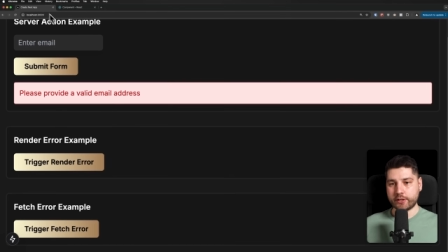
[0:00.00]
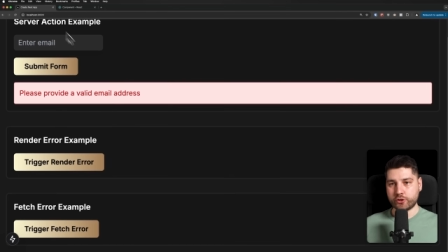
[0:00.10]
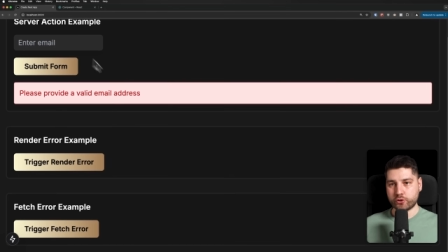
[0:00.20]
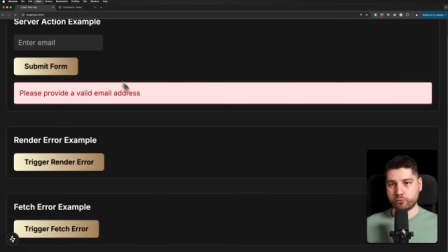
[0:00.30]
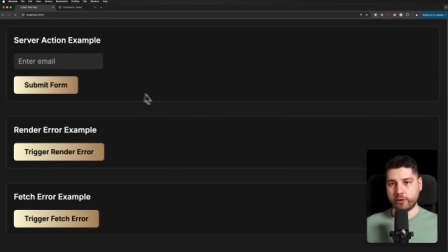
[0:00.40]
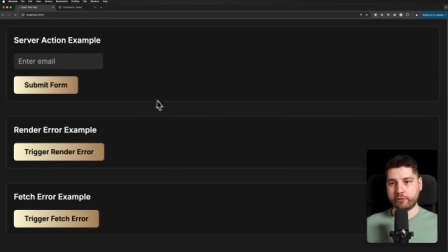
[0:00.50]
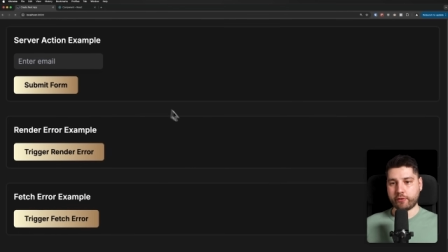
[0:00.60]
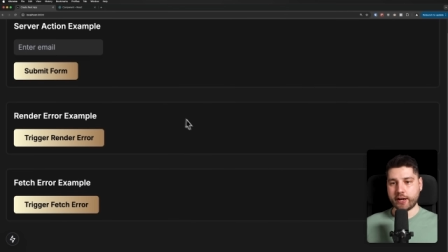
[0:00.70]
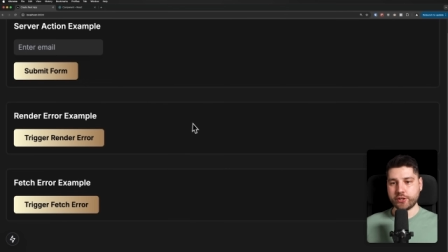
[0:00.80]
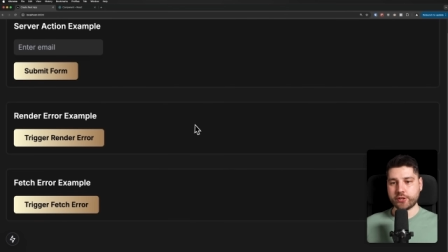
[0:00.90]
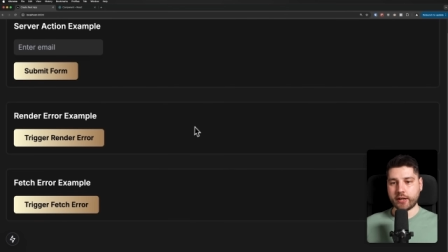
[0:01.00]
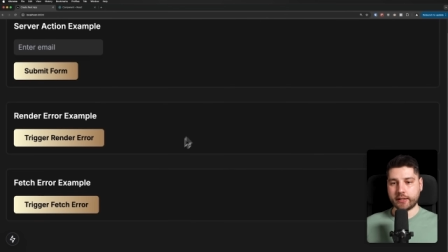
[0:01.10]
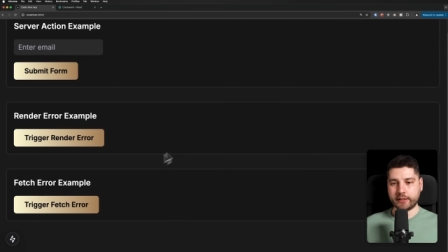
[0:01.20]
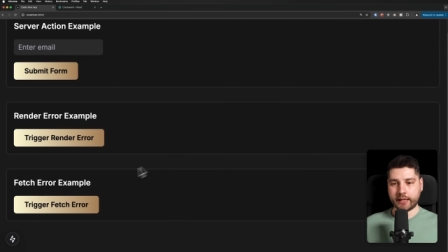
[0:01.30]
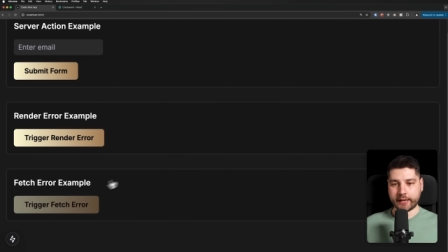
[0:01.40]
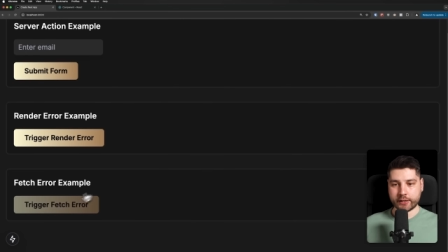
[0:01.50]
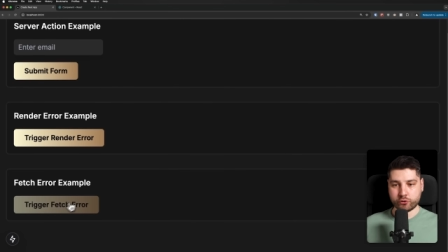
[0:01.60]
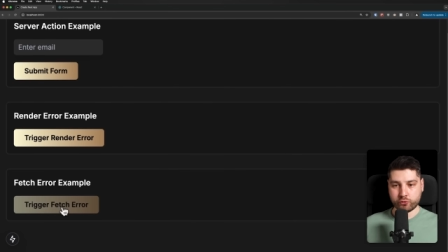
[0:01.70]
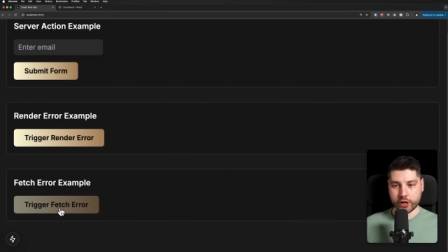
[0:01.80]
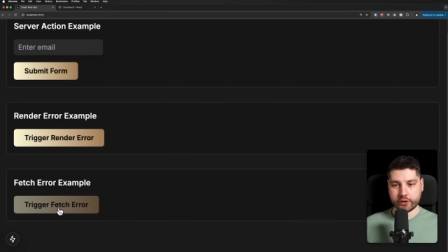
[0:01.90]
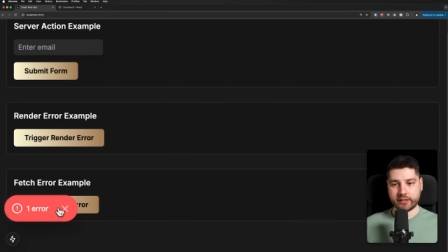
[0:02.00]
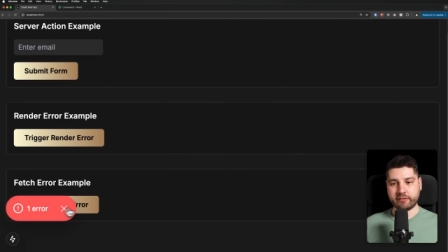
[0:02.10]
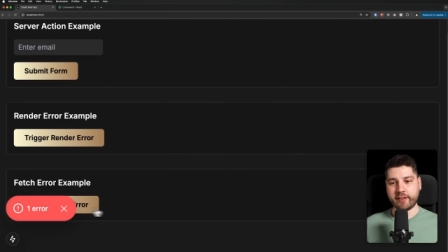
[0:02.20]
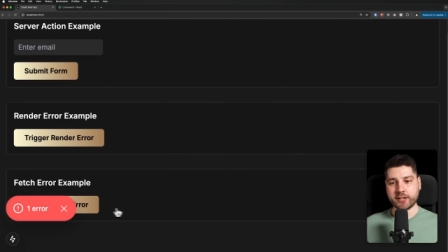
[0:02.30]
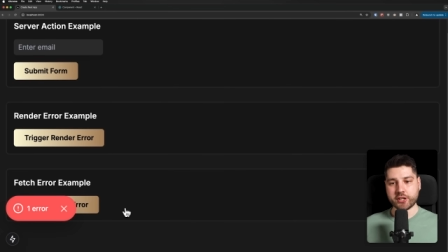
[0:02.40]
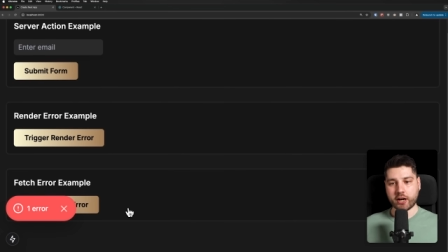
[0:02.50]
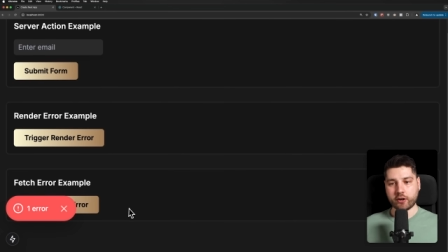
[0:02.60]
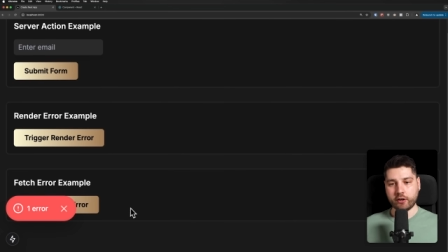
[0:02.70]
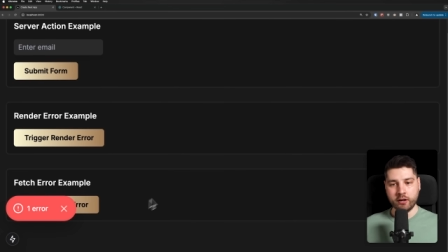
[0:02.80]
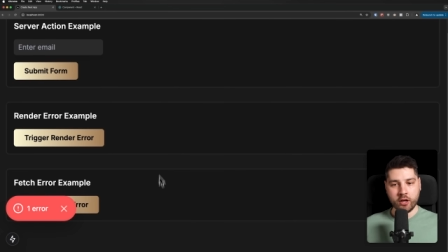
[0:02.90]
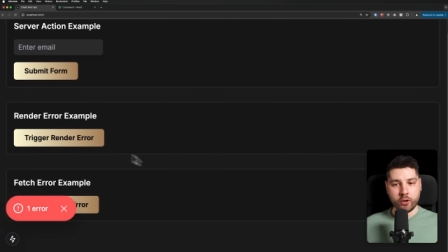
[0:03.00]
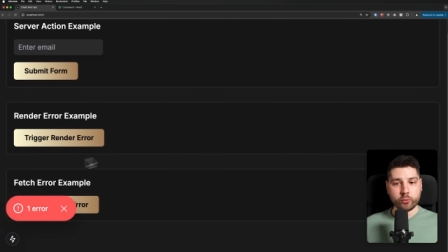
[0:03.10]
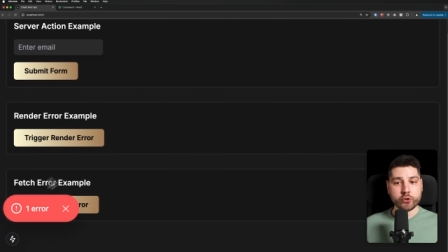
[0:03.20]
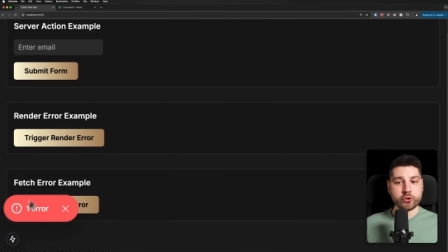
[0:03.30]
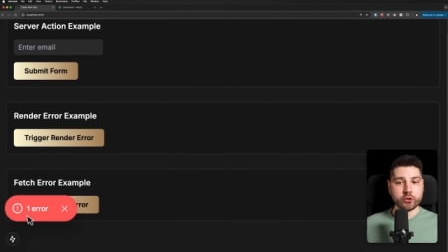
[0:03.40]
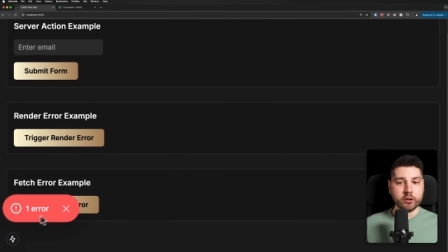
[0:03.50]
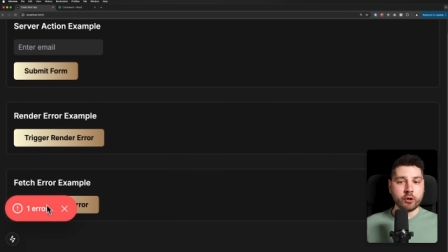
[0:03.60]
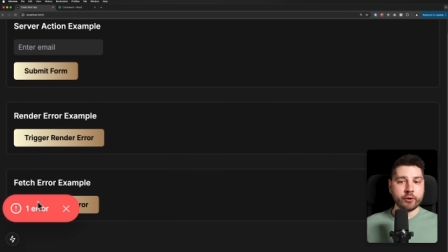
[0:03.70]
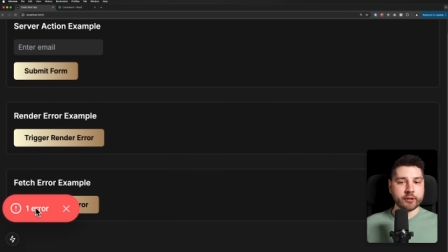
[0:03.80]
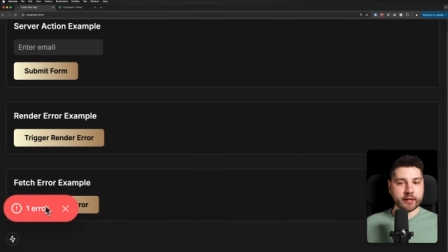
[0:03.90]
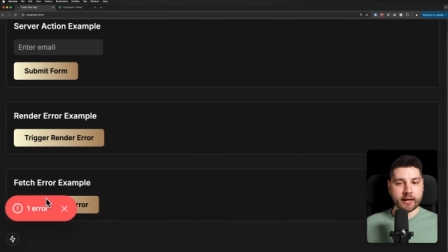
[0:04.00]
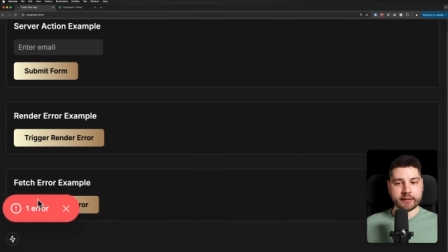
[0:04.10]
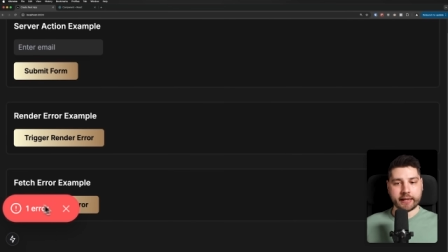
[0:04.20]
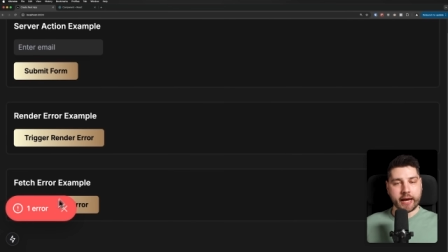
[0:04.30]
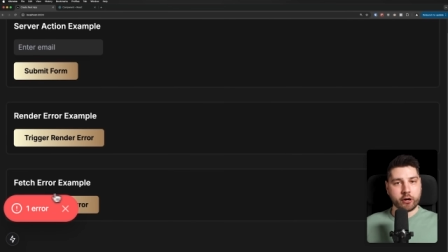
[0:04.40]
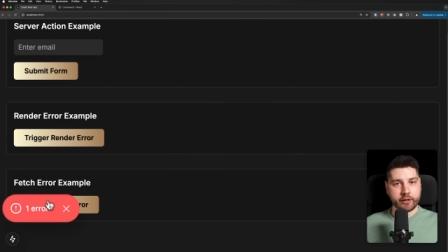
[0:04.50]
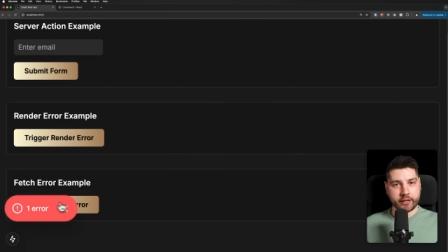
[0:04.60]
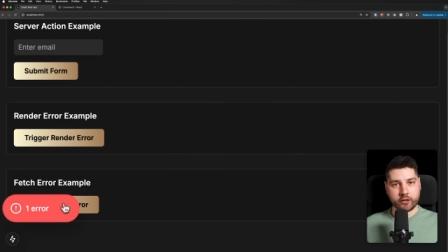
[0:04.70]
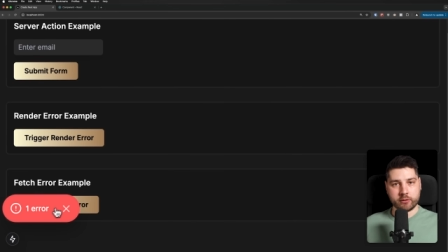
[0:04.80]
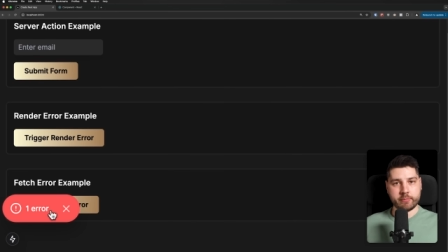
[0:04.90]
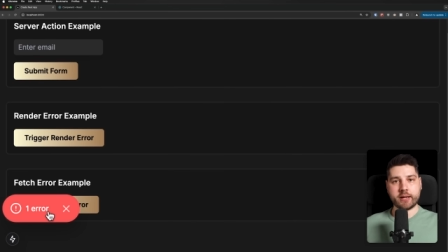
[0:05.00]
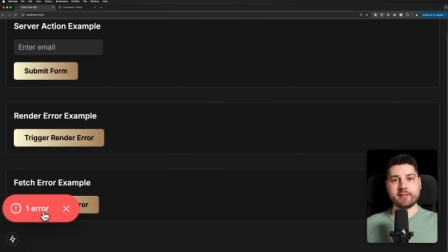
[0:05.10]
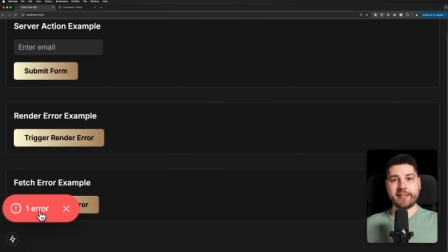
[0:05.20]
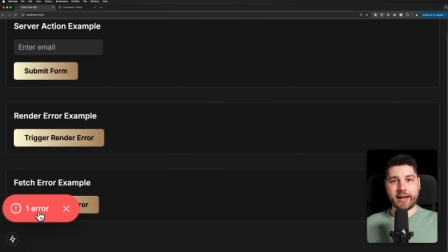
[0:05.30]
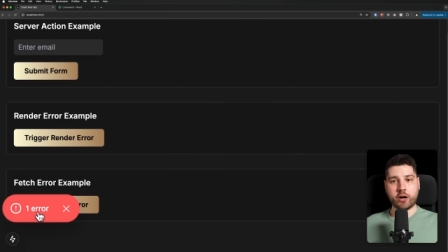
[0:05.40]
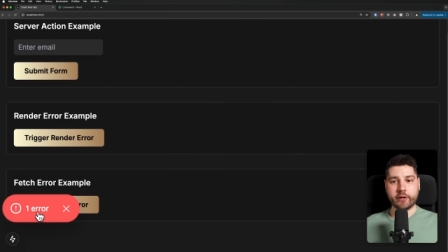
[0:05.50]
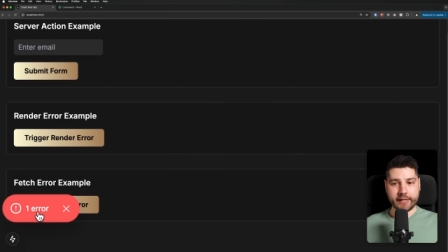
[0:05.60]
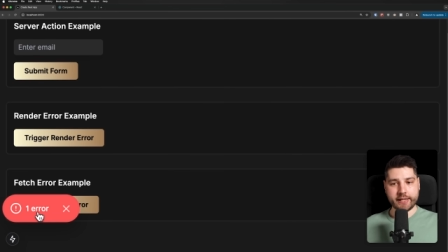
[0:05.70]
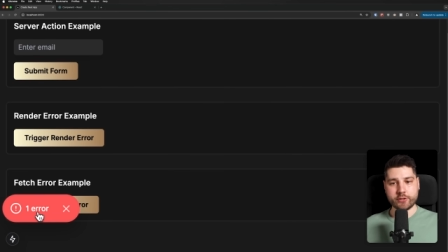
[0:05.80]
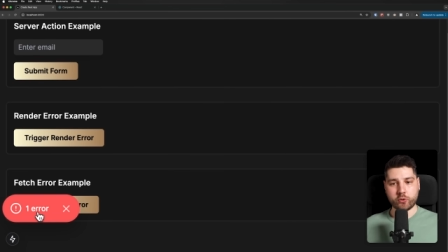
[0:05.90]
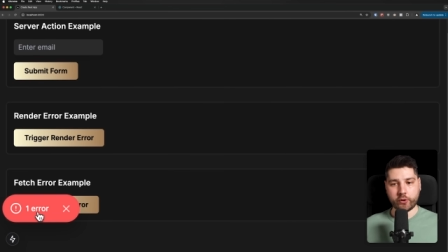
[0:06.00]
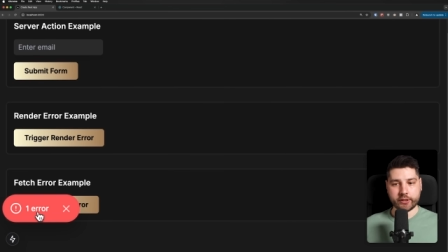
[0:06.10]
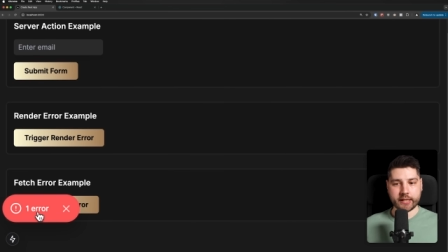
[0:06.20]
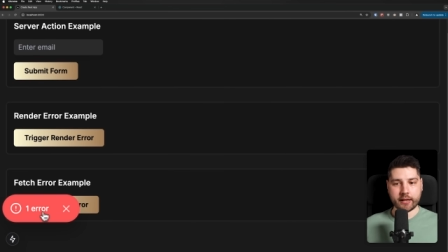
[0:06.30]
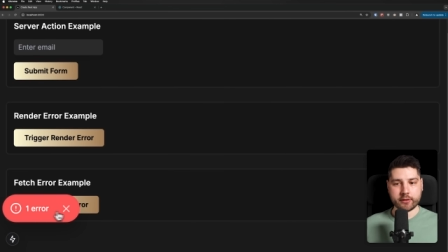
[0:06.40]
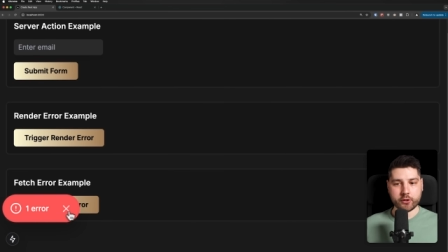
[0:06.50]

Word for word: I just refresh and then I can trigger the fetch error, we're still going to get the error here because the error is going to get